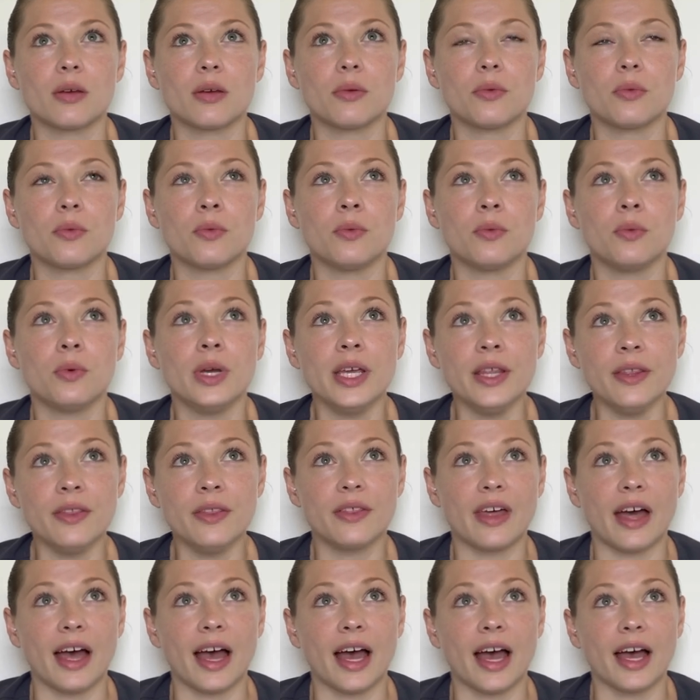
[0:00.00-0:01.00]
with
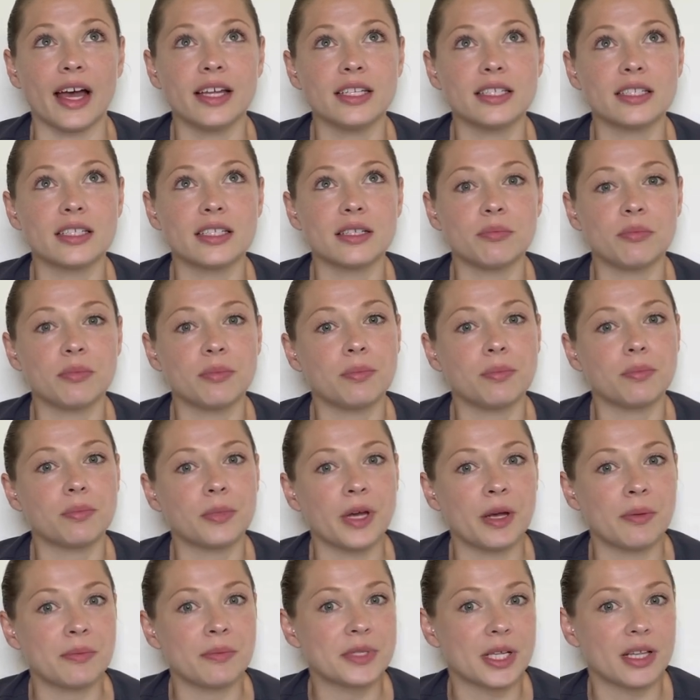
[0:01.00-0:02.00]
that
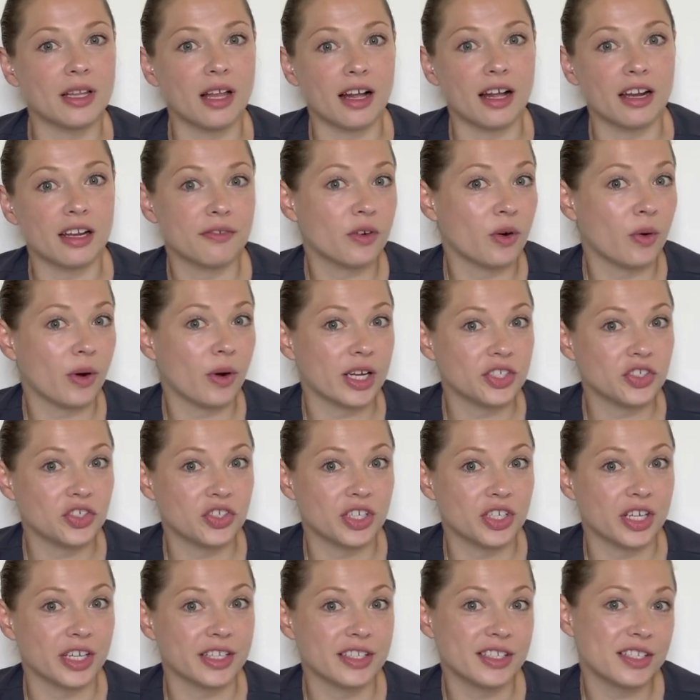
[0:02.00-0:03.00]
comes a lot of
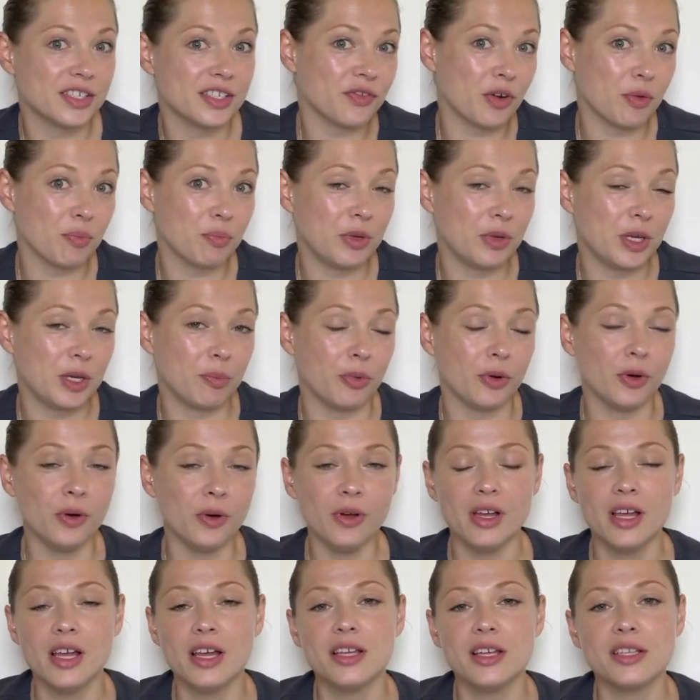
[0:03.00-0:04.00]
questions from people.
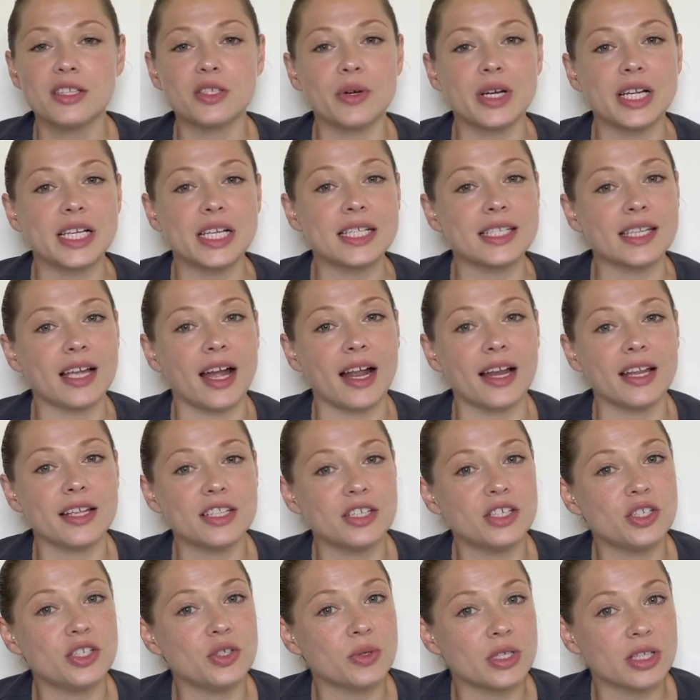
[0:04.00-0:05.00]
So I decided to
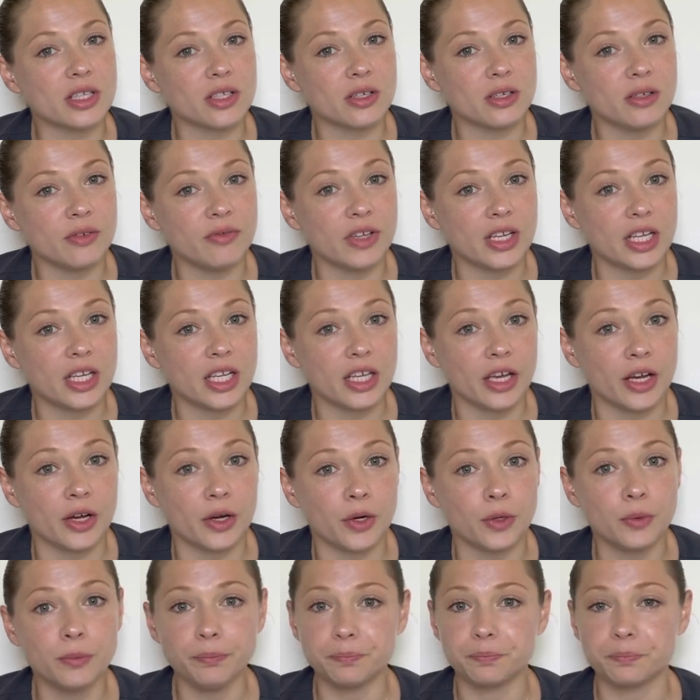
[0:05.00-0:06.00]
do a little
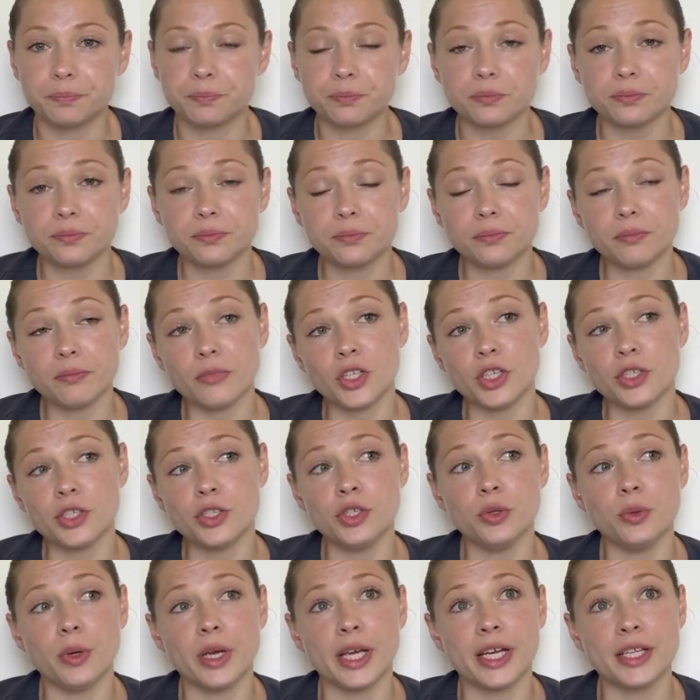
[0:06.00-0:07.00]
video
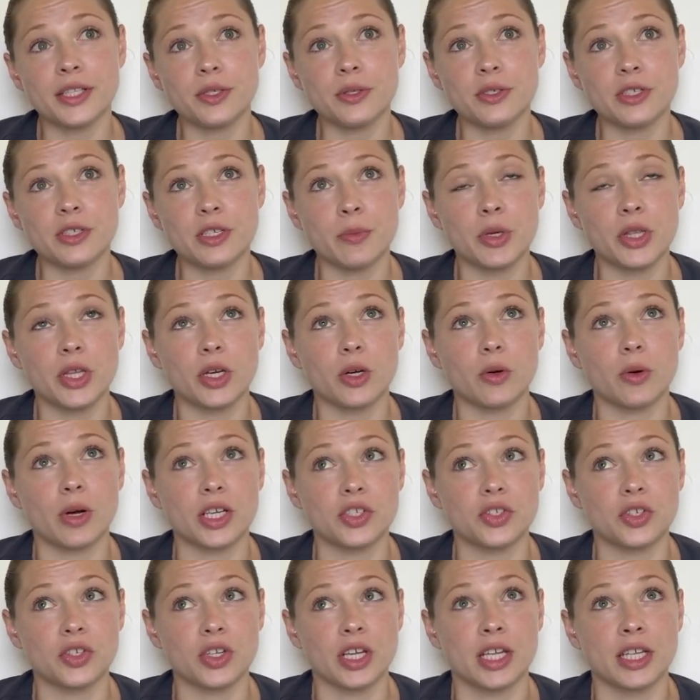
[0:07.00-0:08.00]
to answer some of the
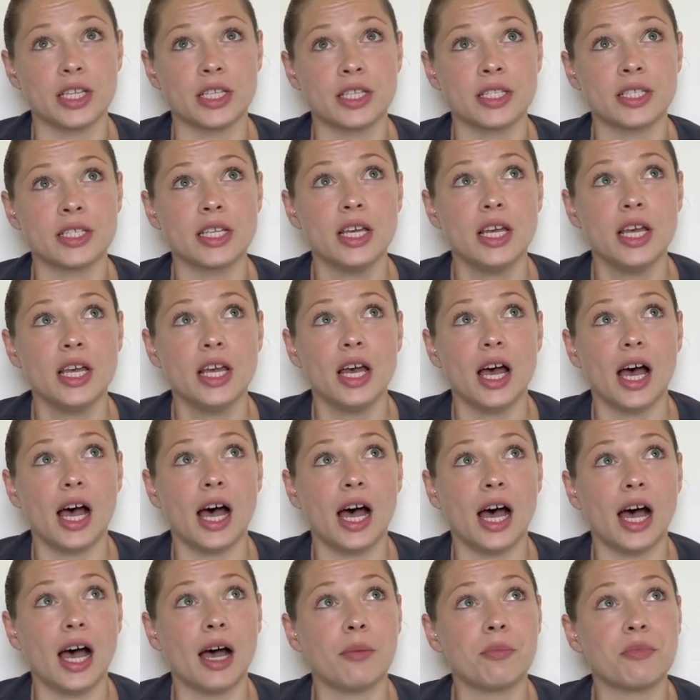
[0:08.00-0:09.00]
questions
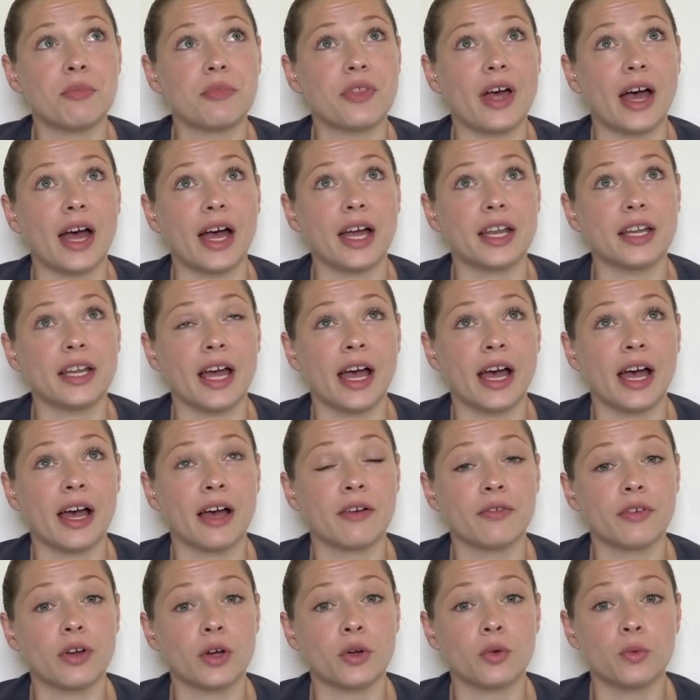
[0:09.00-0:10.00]
that
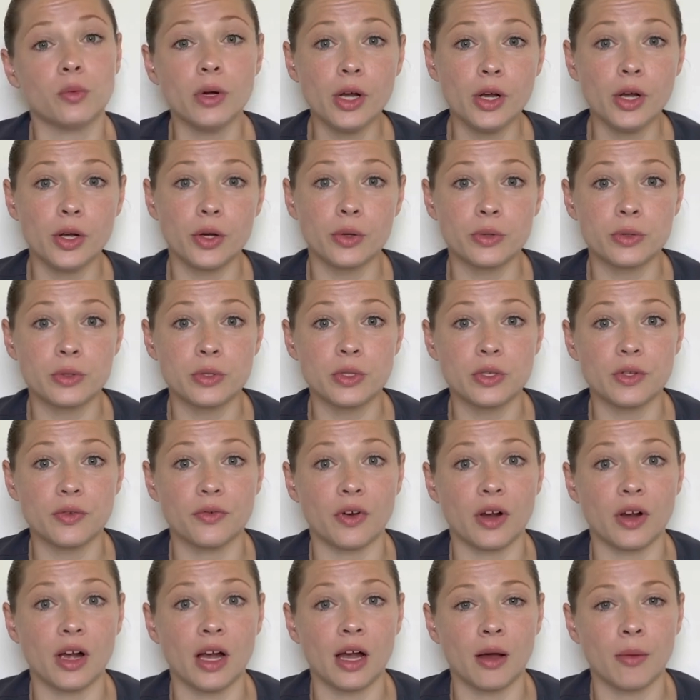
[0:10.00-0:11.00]
have arose
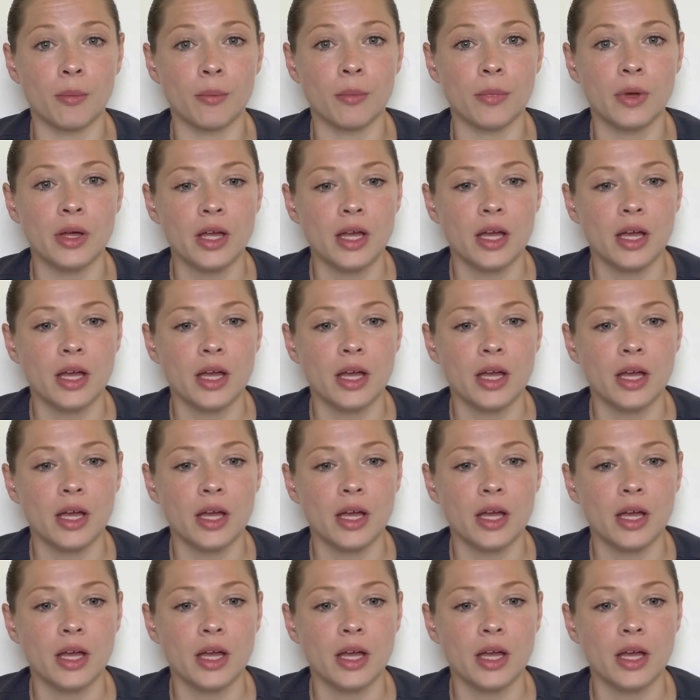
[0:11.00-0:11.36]
from